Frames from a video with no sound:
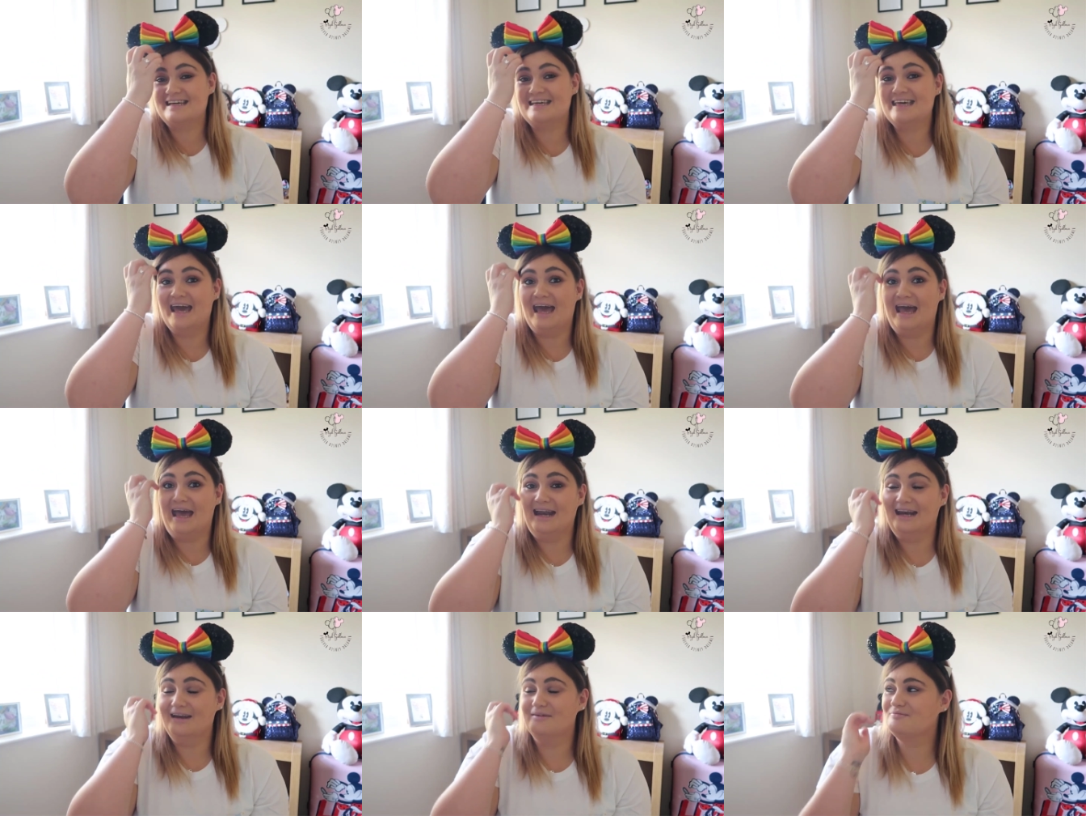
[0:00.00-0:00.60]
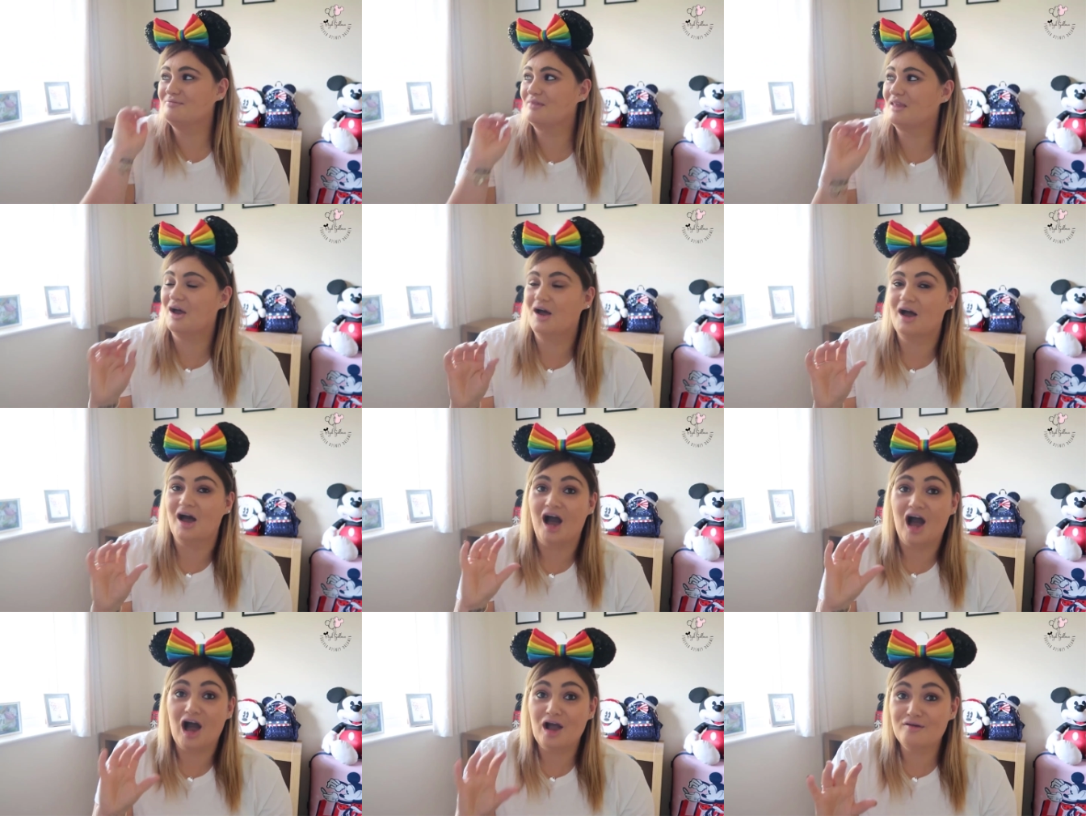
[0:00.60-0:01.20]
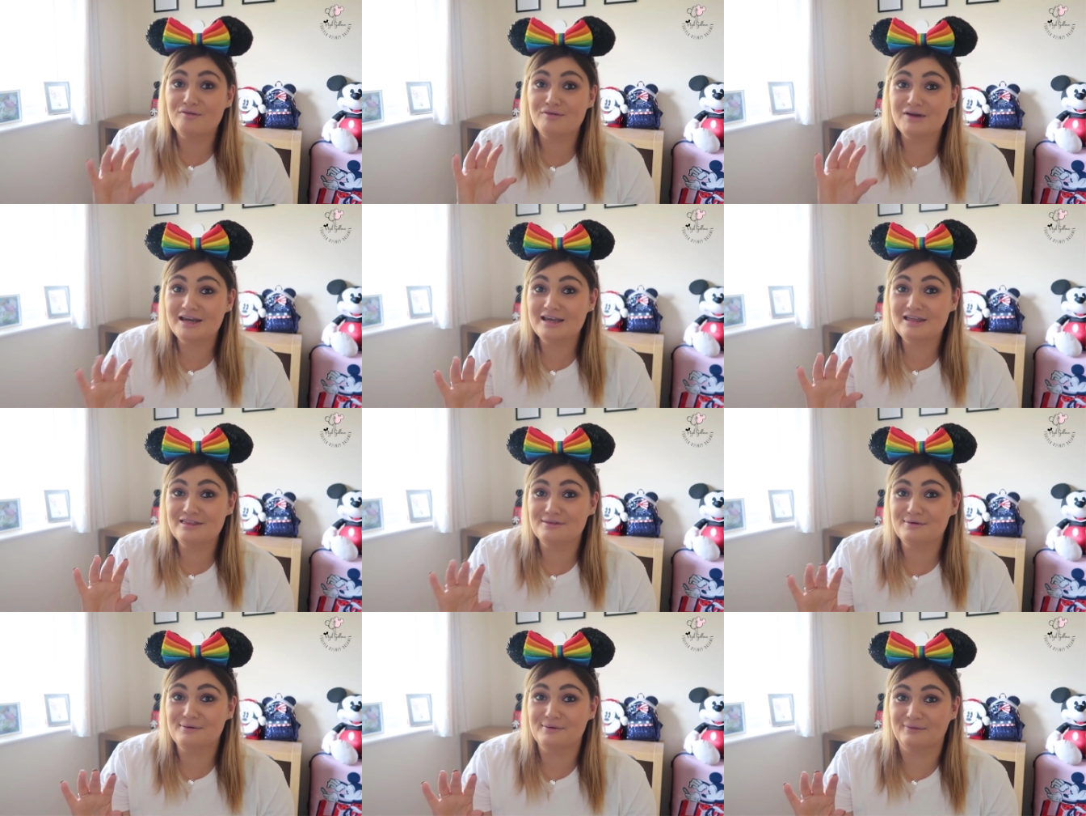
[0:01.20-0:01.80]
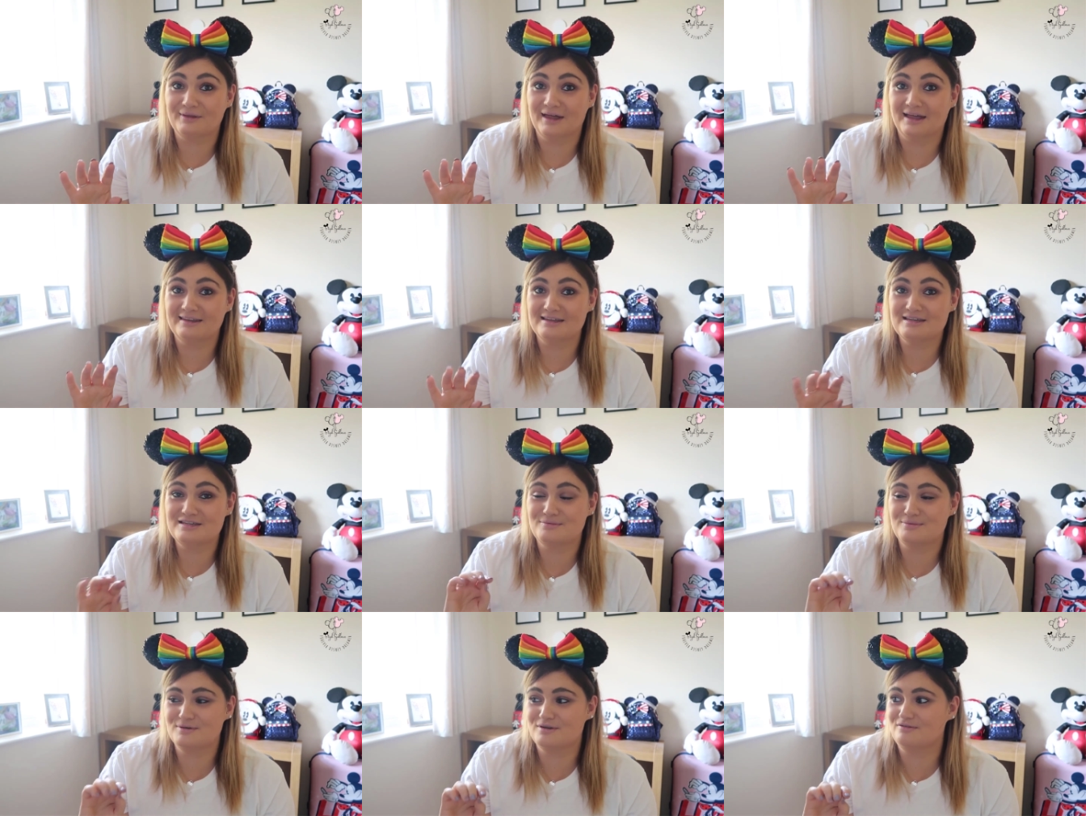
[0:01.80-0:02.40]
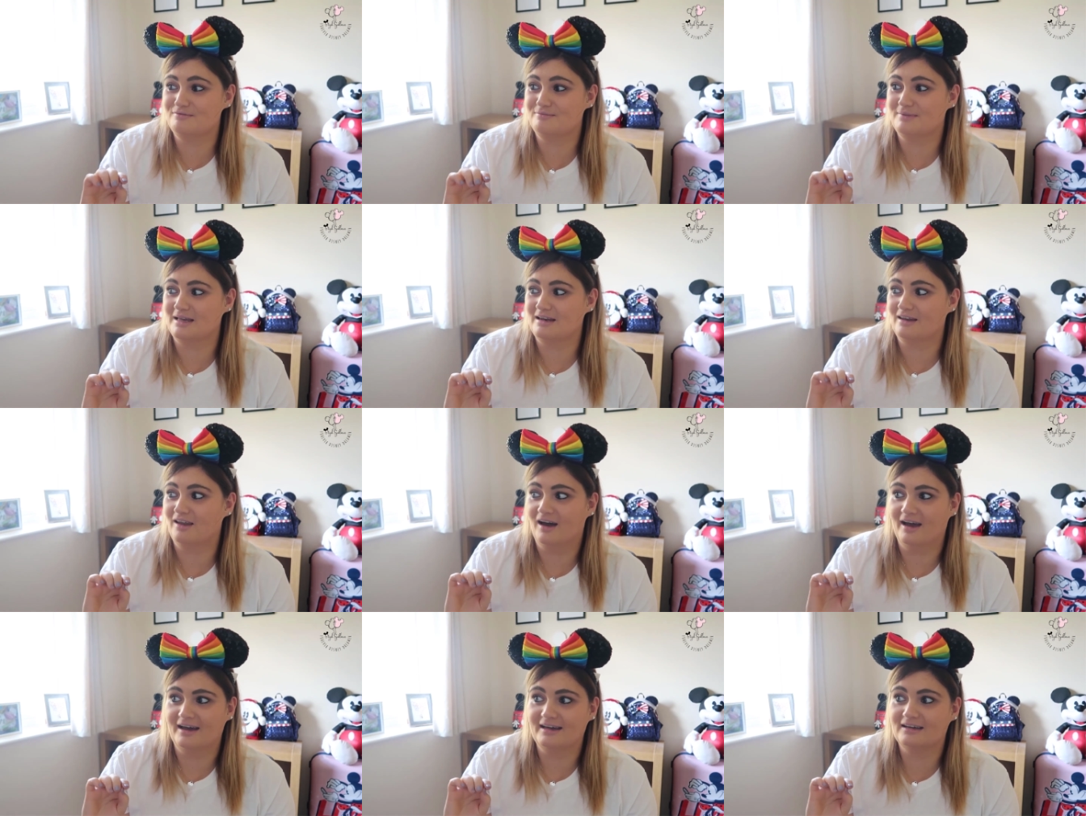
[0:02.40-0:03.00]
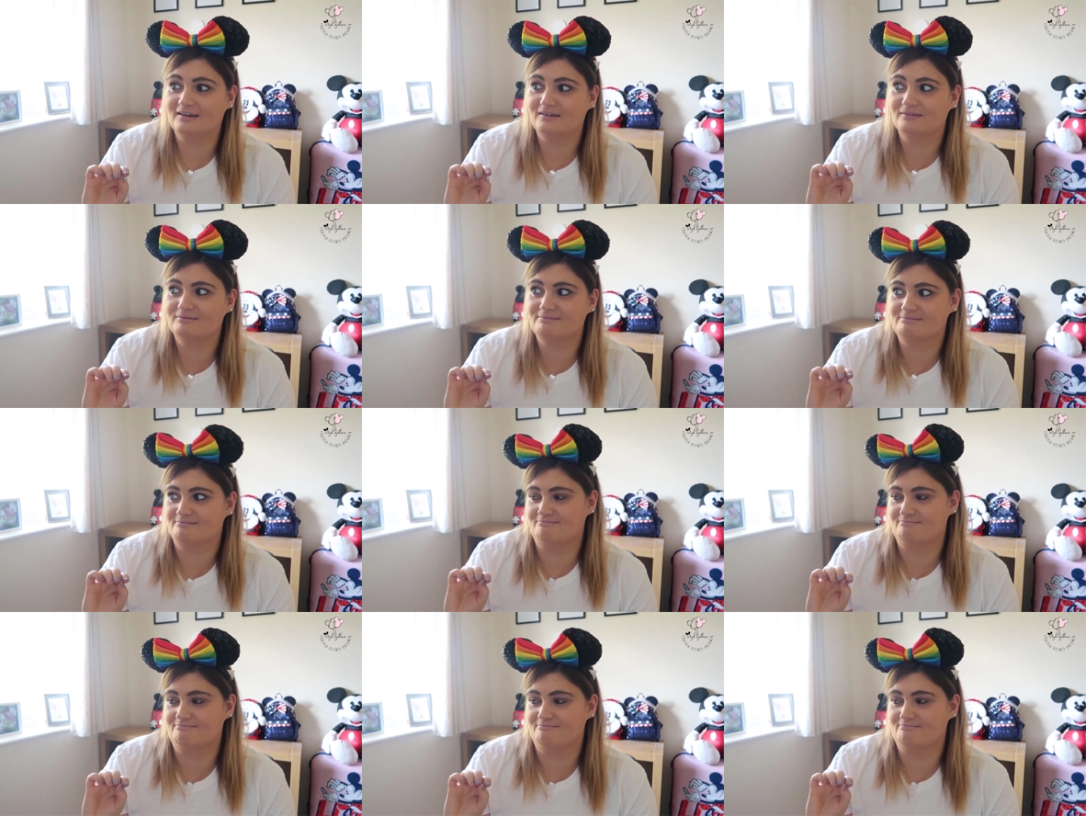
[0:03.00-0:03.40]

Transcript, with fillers: Again, I really thought that this would have been like